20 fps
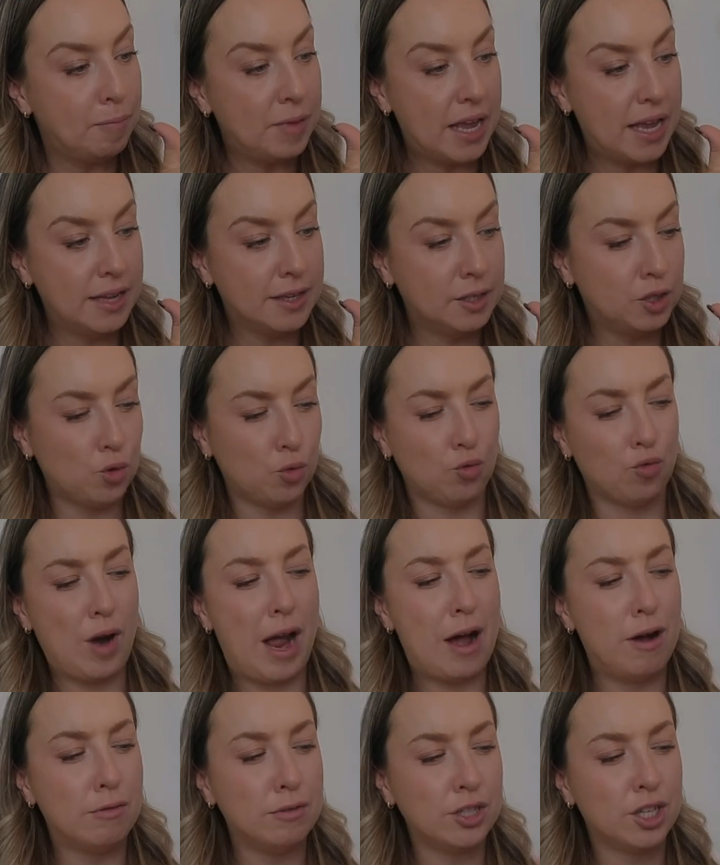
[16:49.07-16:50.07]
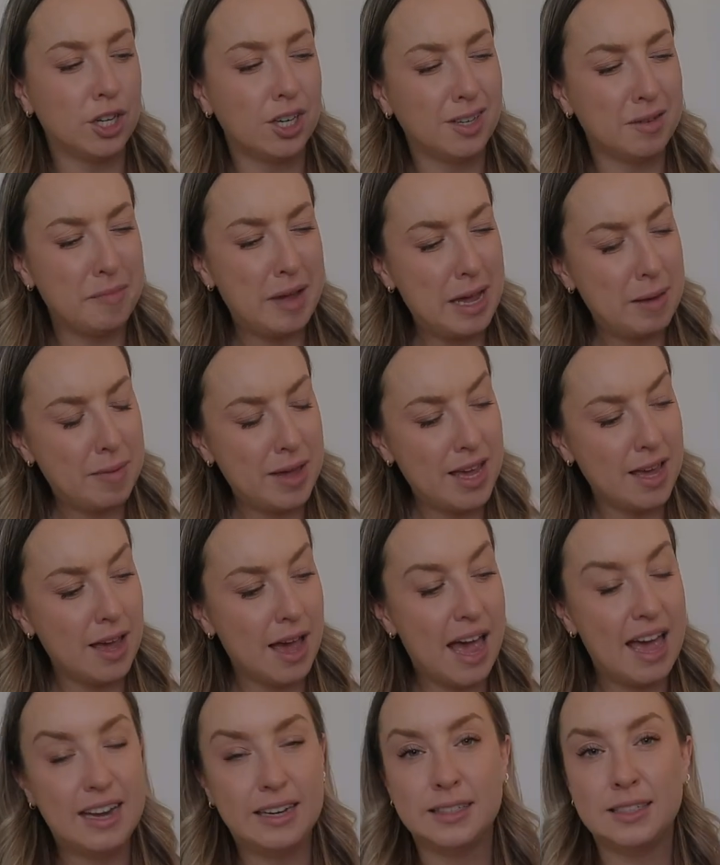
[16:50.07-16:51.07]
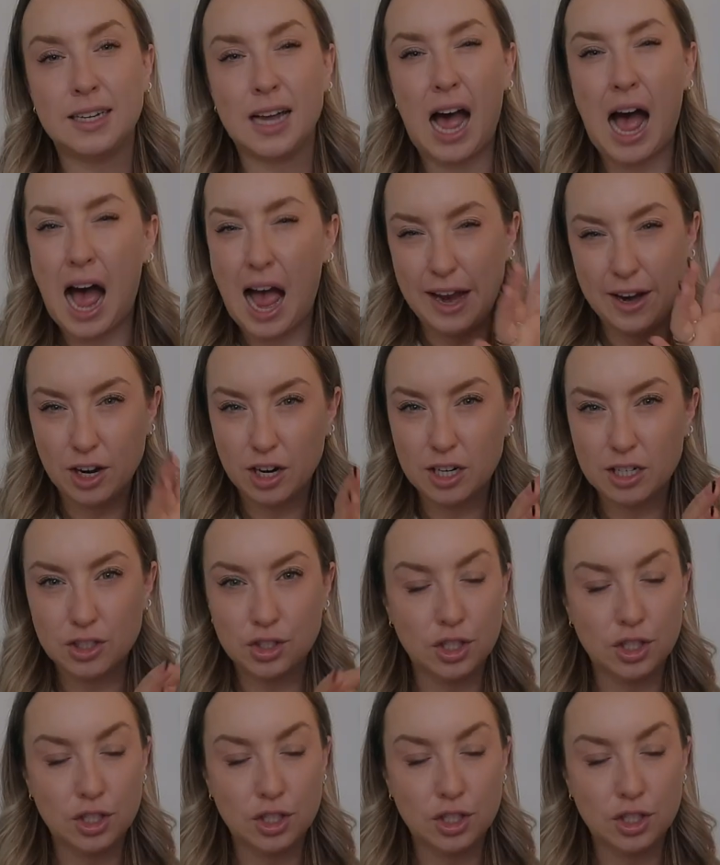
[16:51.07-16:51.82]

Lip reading: is rounder maybe and higher.